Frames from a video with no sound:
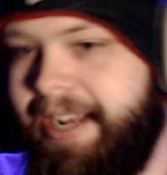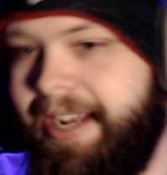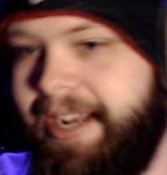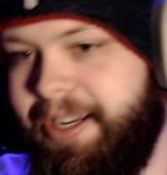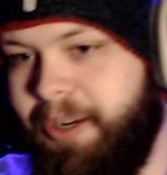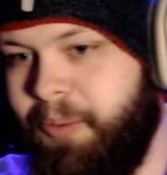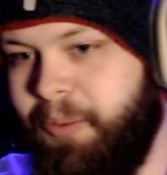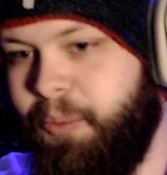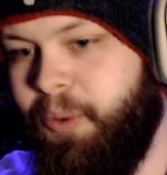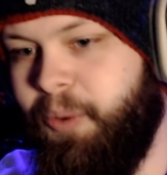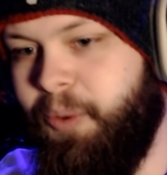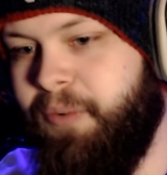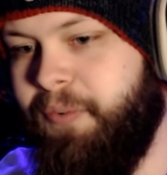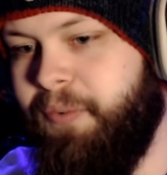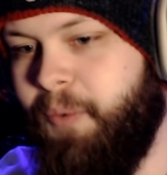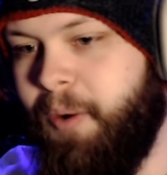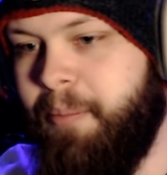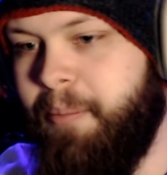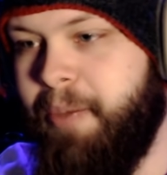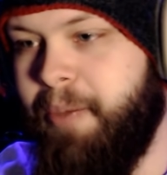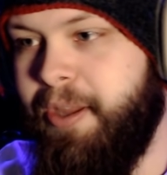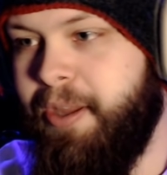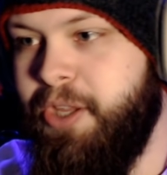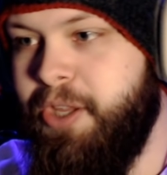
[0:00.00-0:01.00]
out of your wolf
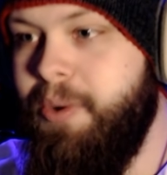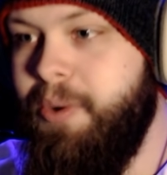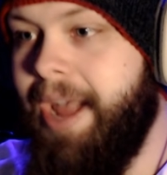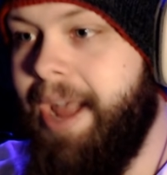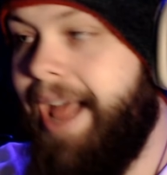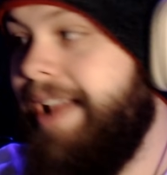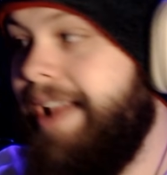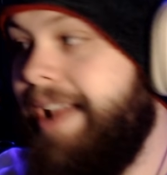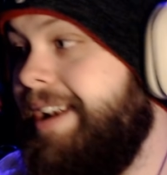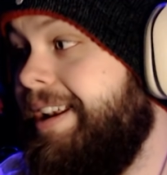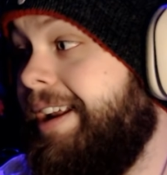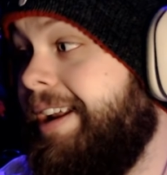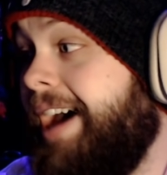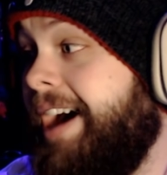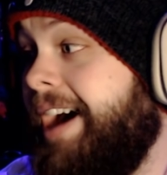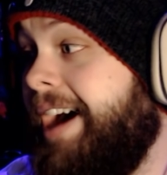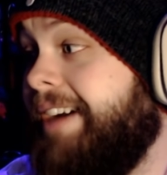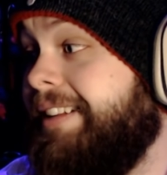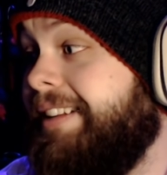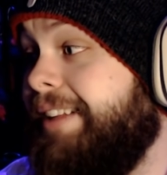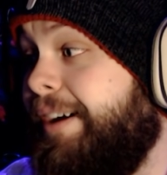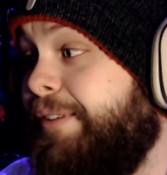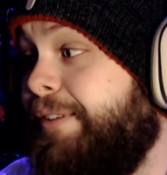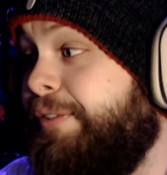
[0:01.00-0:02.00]
form, brother. You got
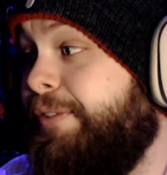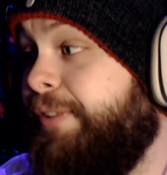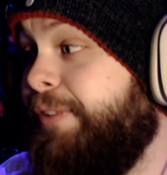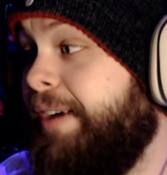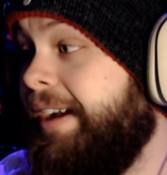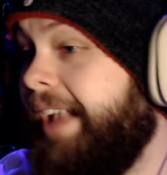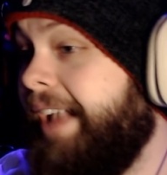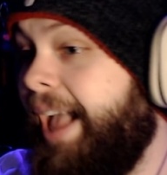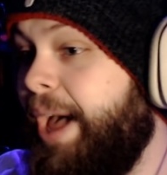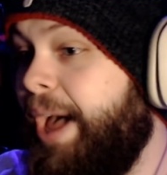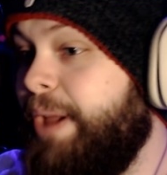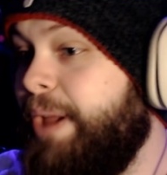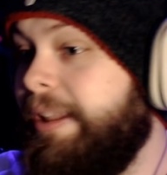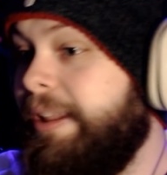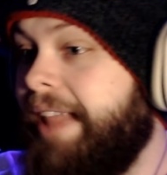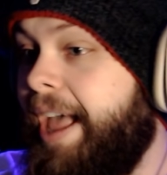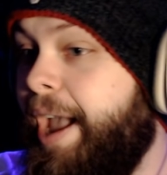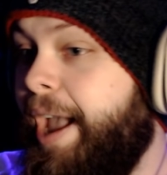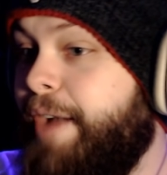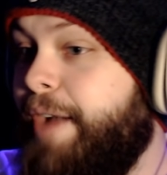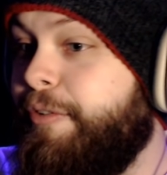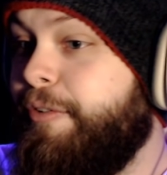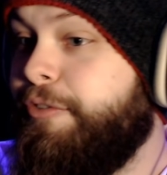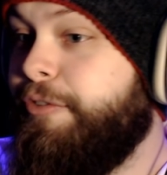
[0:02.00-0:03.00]
knocked the fuck out
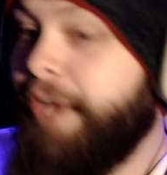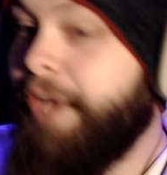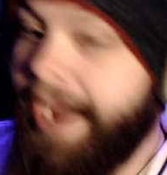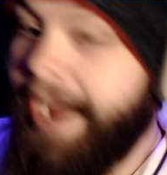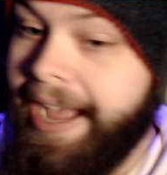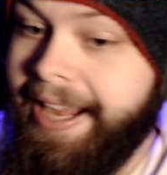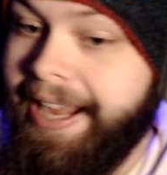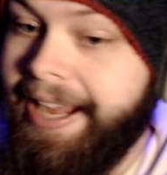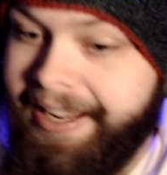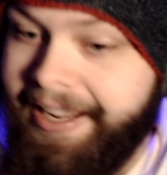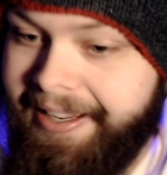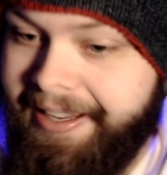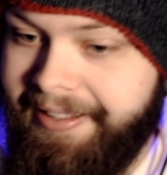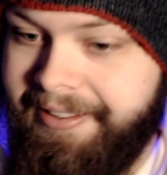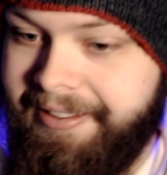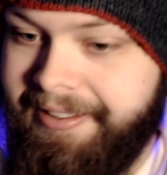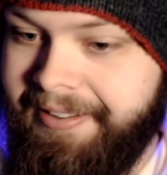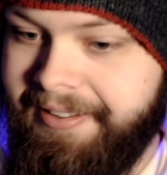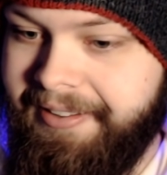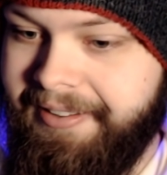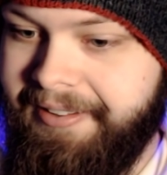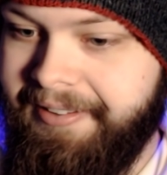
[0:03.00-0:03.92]
like Friday.